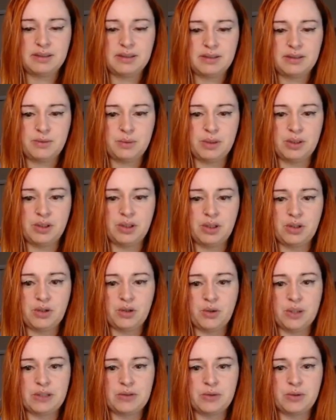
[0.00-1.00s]
We're not
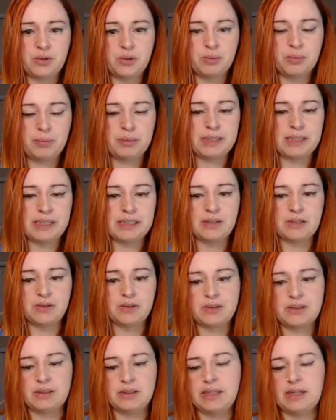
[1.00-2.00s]
going to complete it
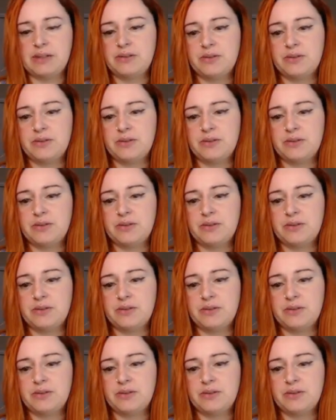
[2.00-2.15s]
until like